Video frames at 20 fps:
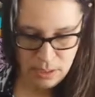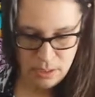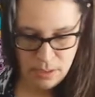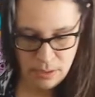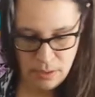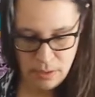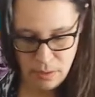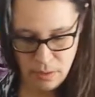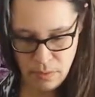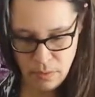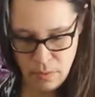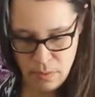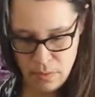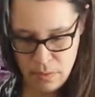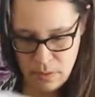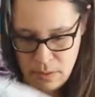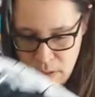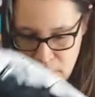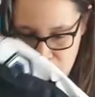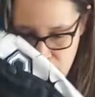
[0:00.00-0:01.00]
So
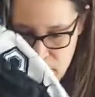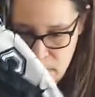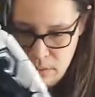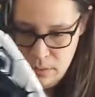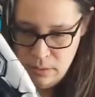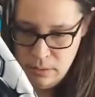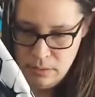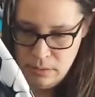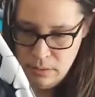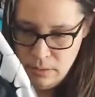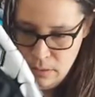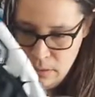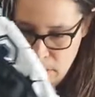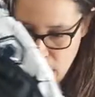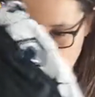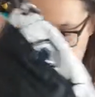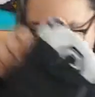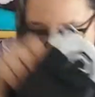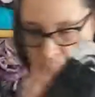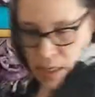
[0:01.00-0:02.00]

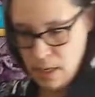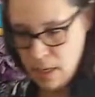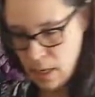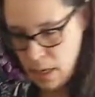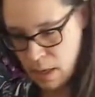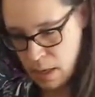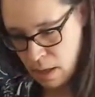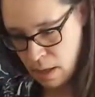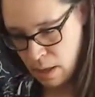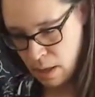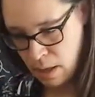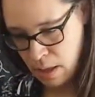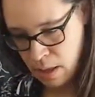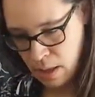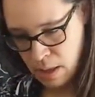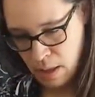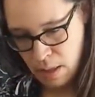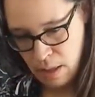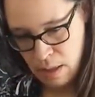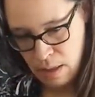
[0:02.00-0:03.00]
let's see
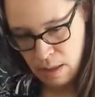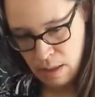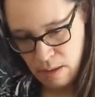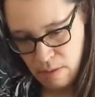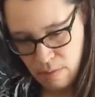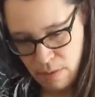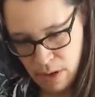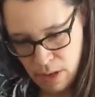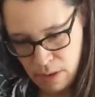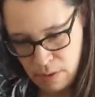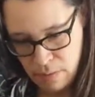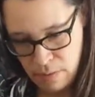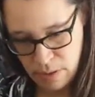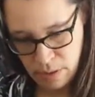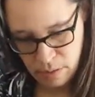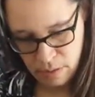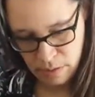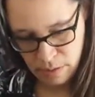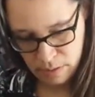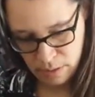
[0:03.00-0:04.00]
if I can
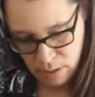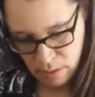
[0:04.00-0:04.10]
figure this